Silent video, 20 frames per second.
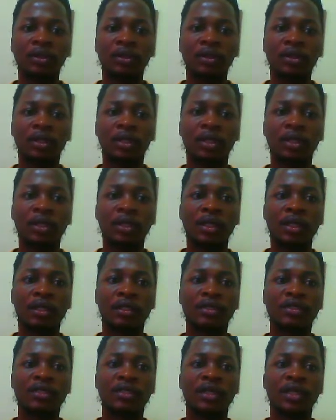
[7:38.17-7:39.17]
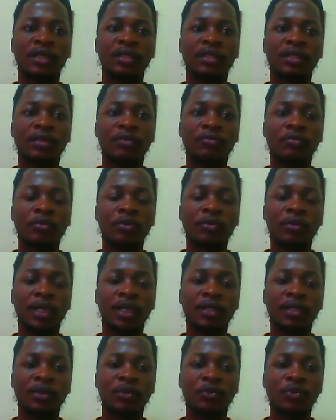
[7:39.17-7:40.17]
and here select the format
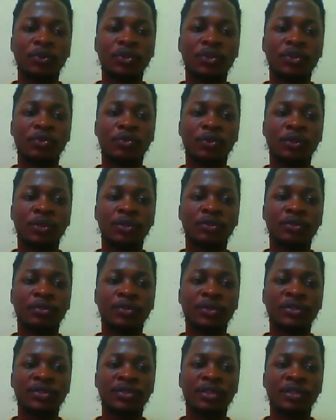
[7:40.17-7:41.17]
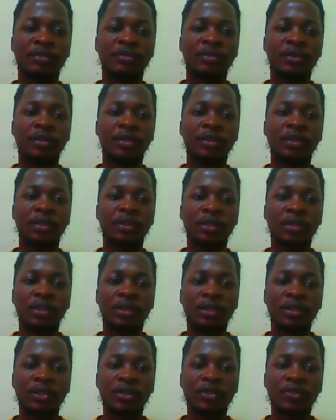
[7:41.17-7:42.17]
in which you want it to be saved in.
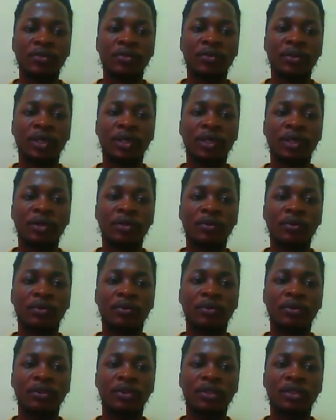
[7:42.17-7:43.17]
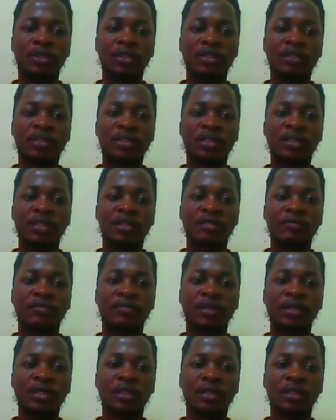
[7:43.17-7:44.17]
So we click on
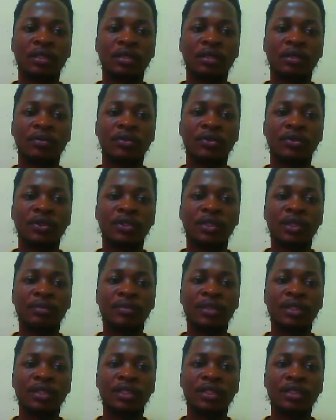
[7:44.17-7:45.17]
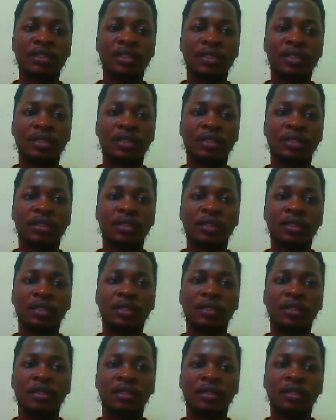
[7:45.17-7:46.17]
CSV, comma delimited,
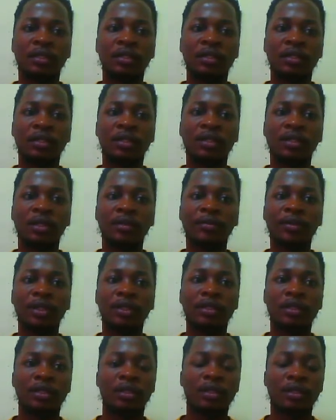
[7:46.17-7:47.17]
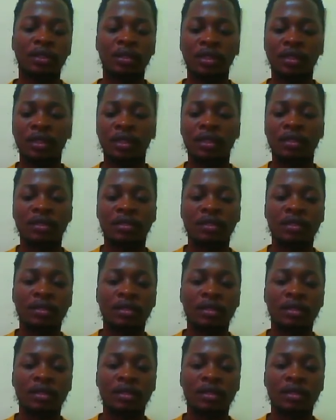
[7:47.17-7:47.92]
and then name it as